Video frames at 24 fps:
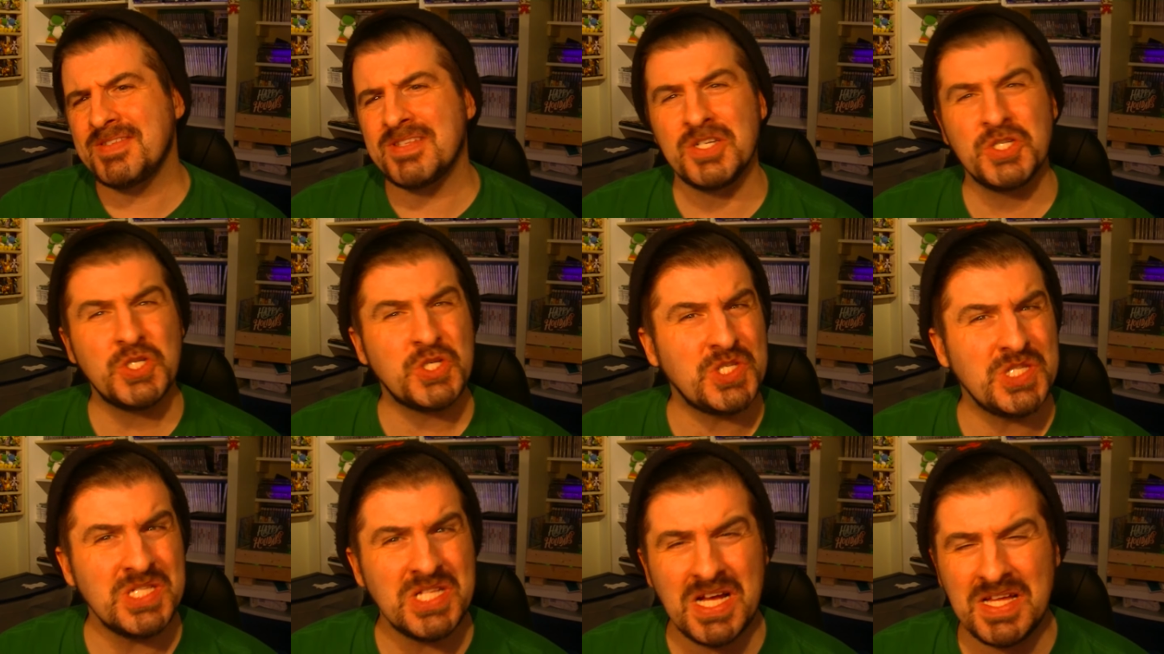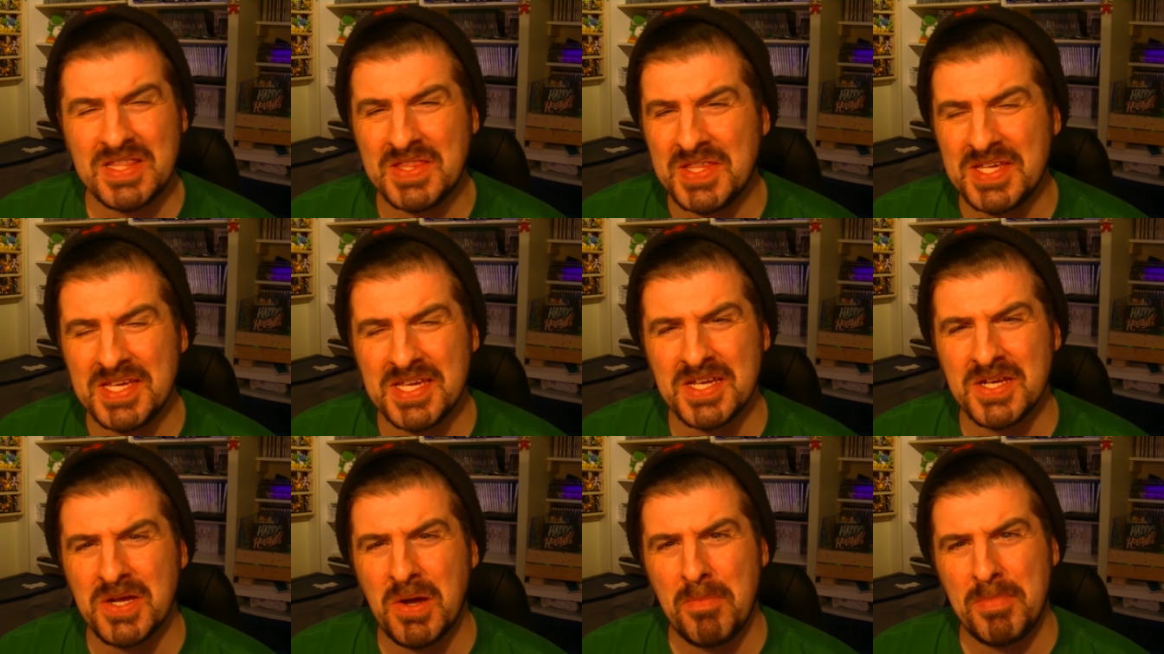There's
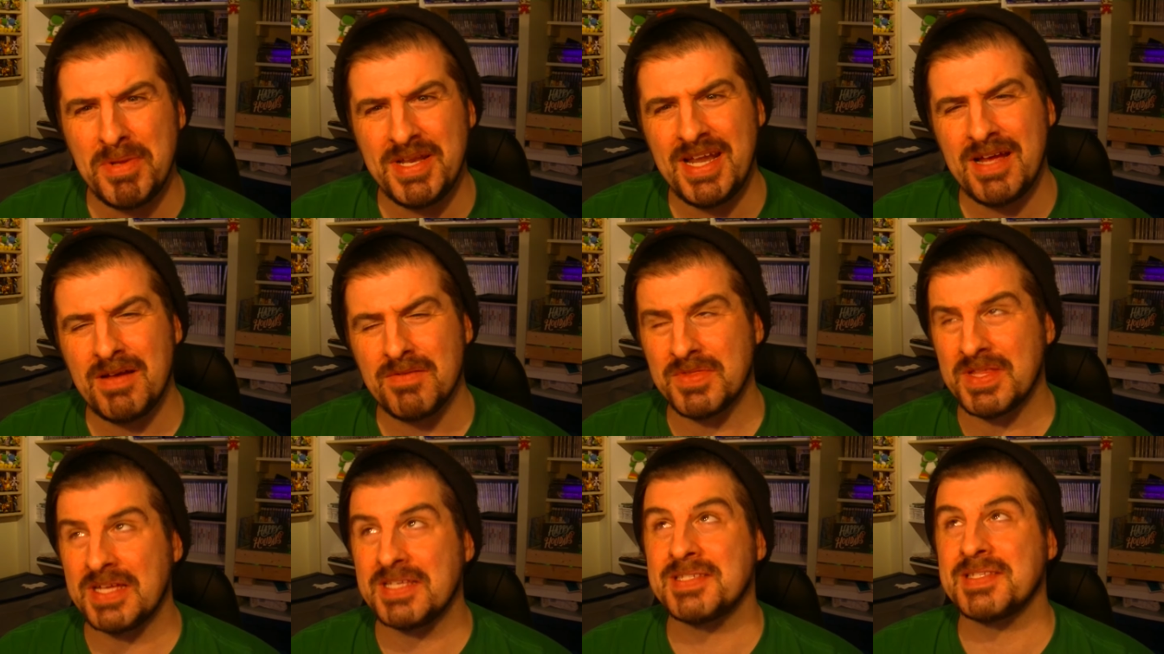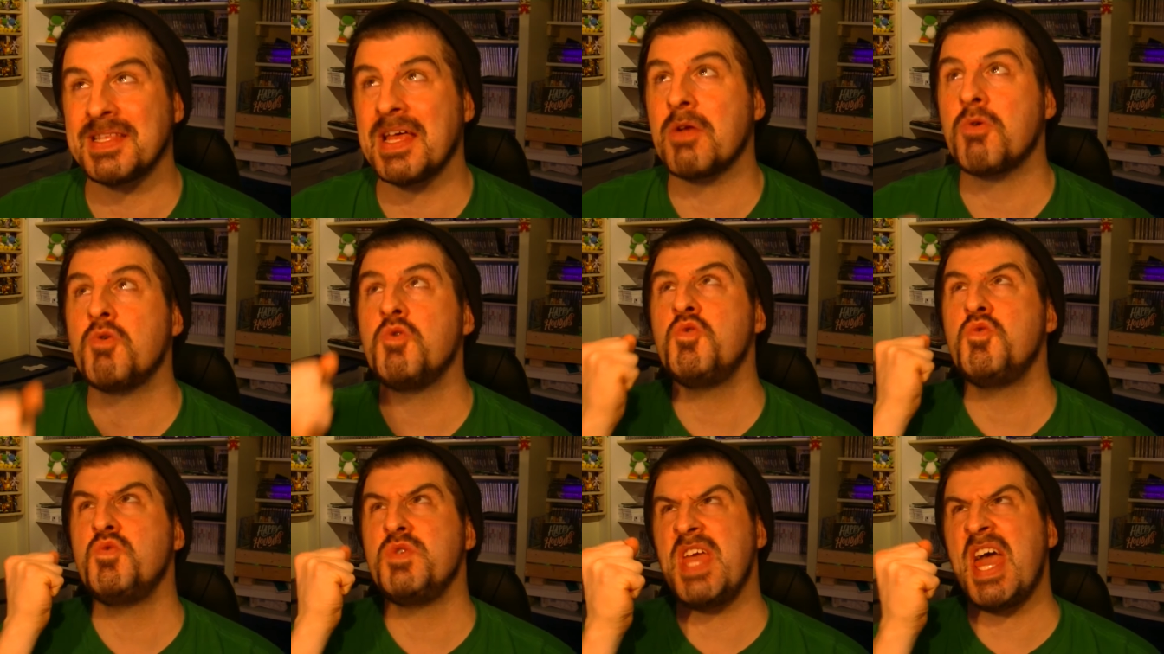nothing coming out that's
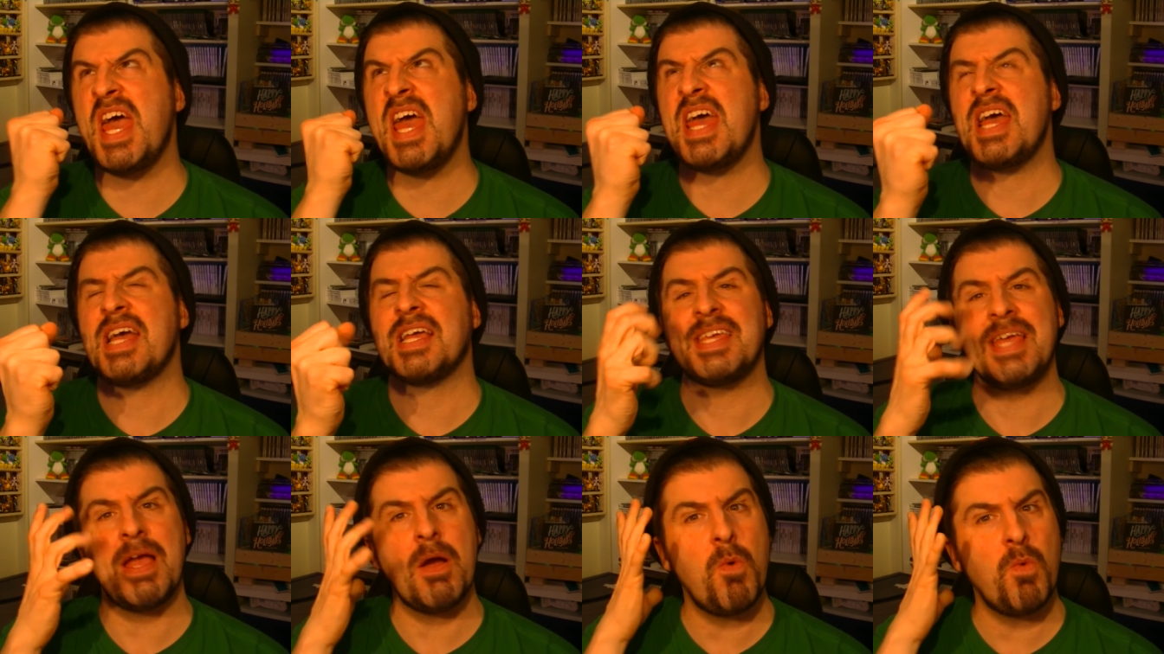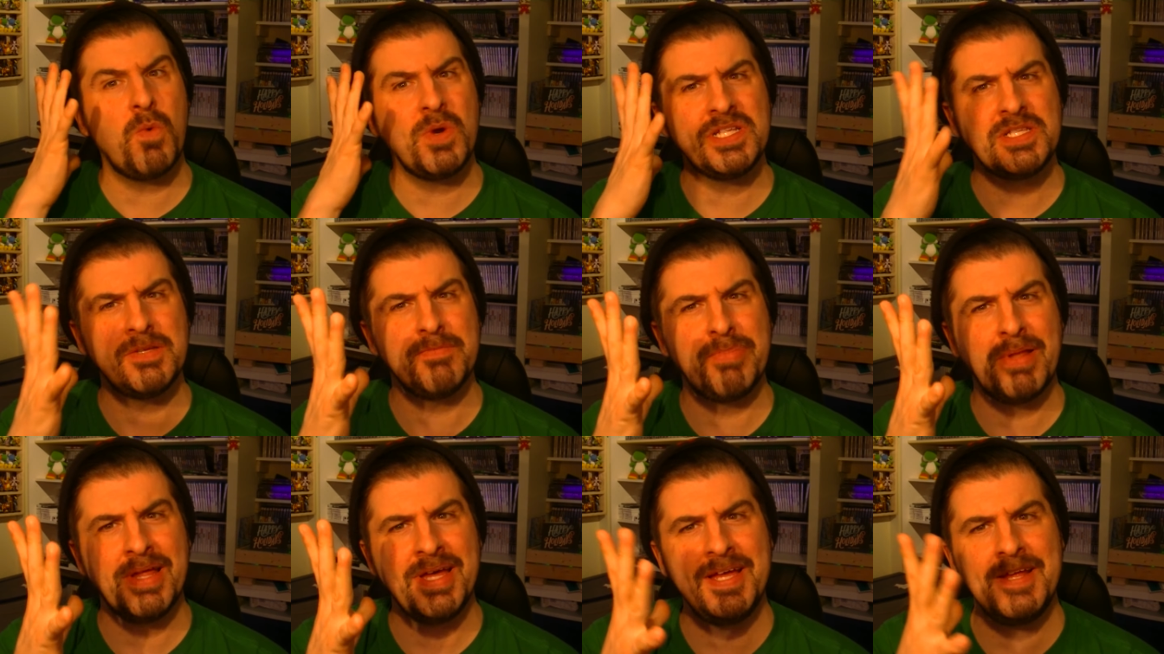like, oh yeah, I can't wait
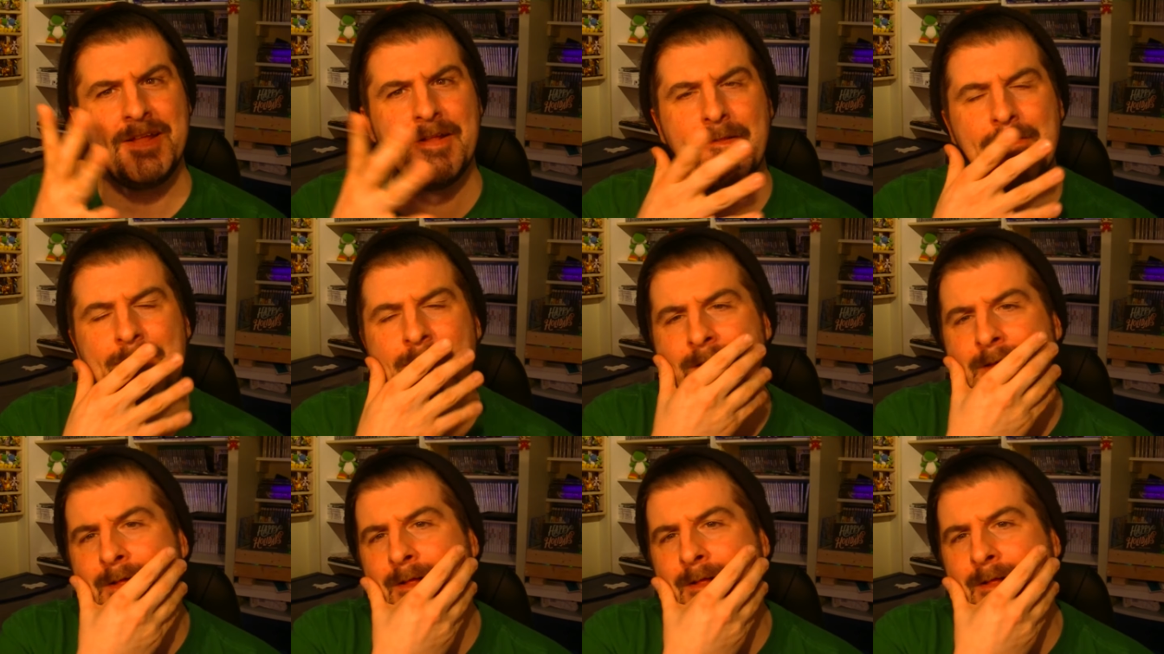to play it.